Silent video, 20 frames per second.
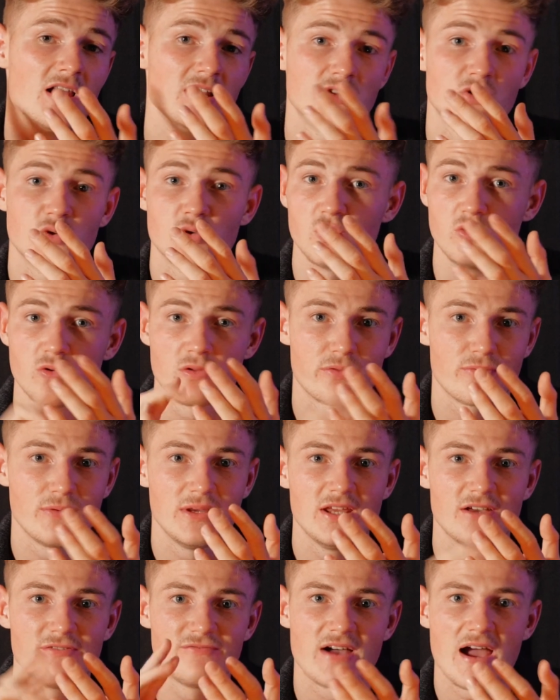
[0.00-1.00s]
$2,000,
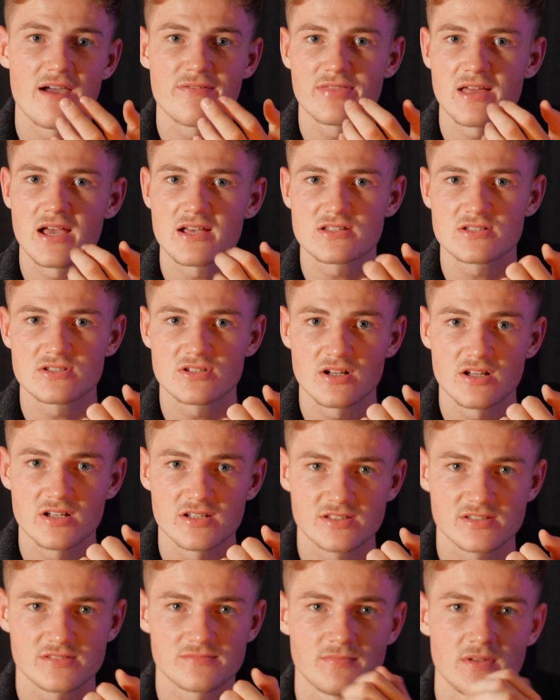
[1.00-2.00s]
$3,000 or
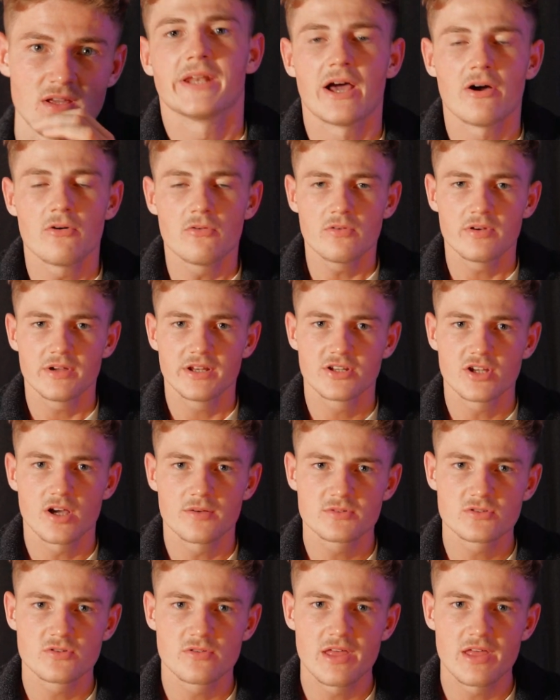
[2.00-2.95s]
$5,000. And now it comes to